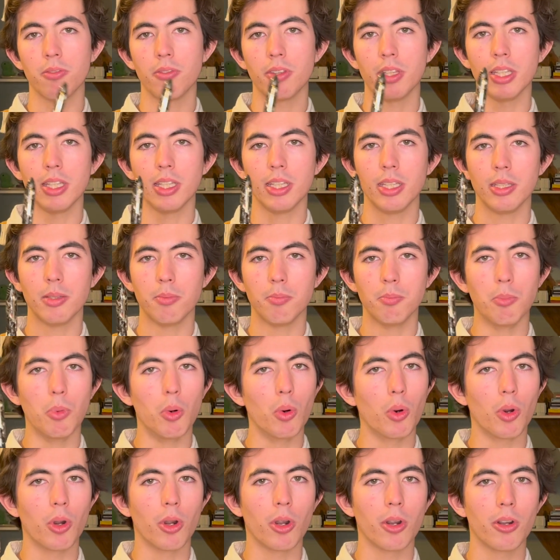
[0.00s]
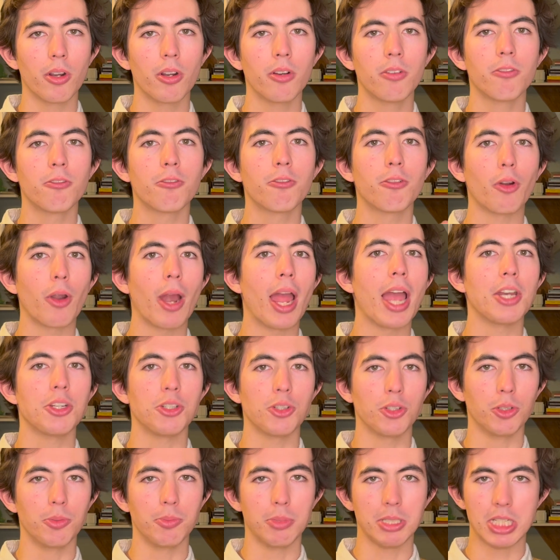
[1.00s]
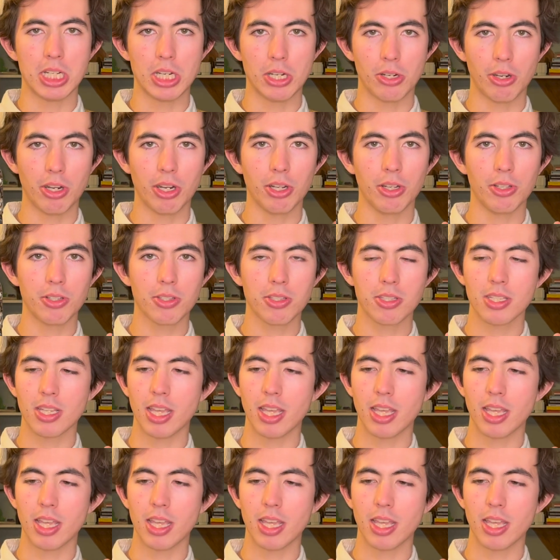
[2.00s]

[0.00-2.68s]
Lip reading: the more fragile materials.